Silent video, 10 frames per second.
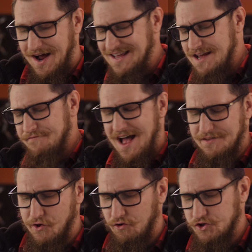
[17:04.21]
I give
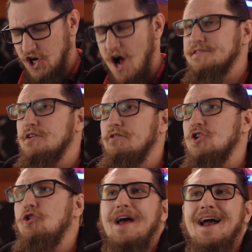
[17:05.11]
that little jostle, it's
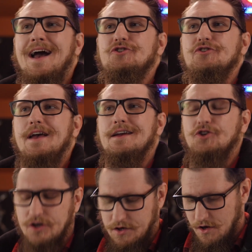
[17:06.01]
called
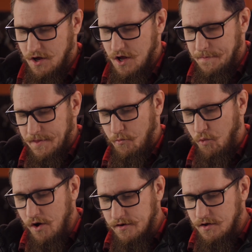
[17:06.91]
agitation. And
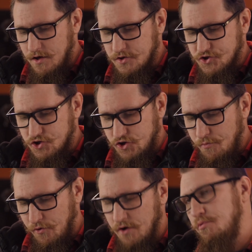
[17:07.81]
what is
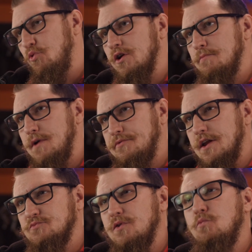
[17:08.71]
super important about
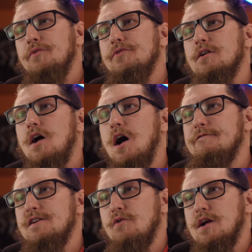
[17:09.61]
that is we want the
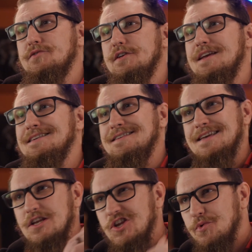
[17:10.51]
coffee grounds to
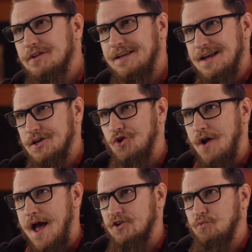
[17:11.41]
continually
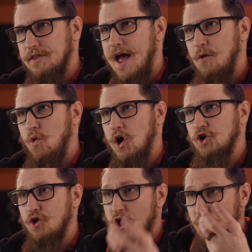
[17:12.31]
interact with that water